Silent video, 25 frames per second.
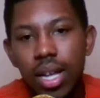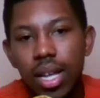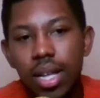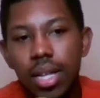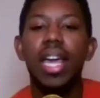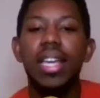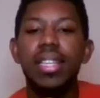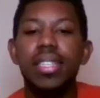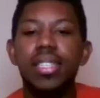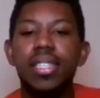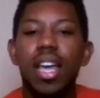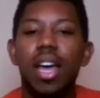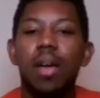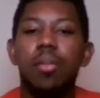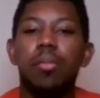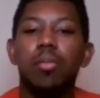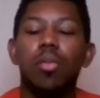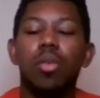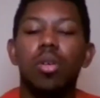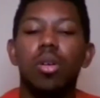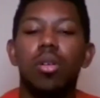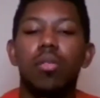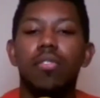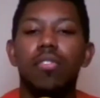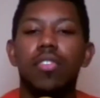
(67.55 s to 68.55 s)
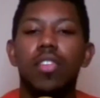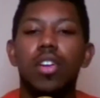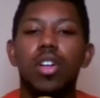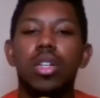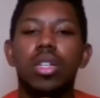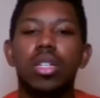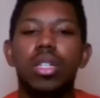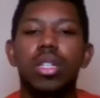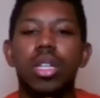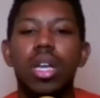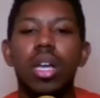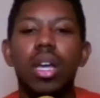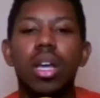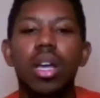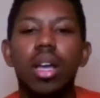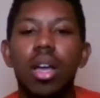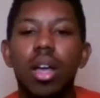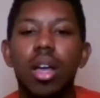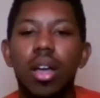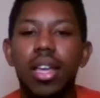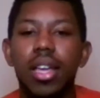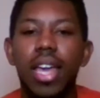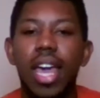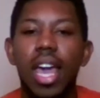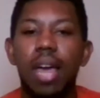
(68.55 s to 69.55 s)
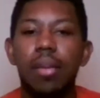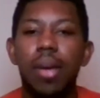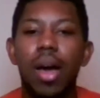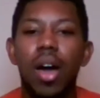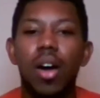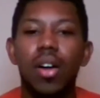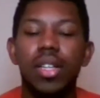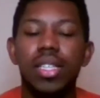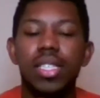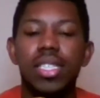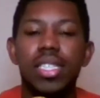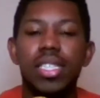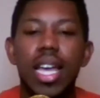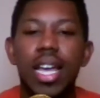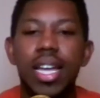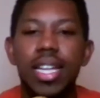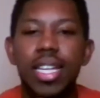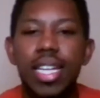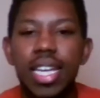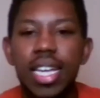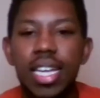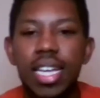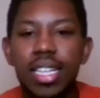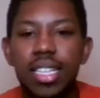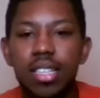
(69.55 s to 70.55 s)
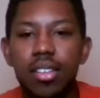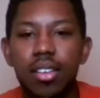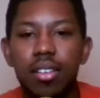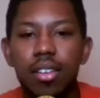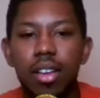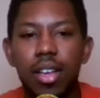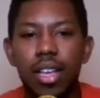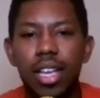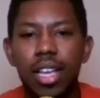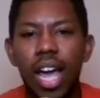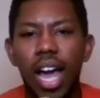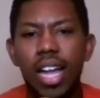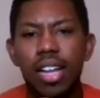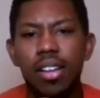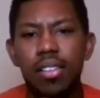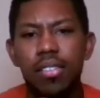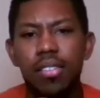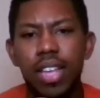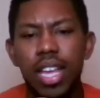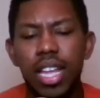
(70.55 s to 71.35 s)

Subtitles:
A$AP Ferg came out and said it kind of,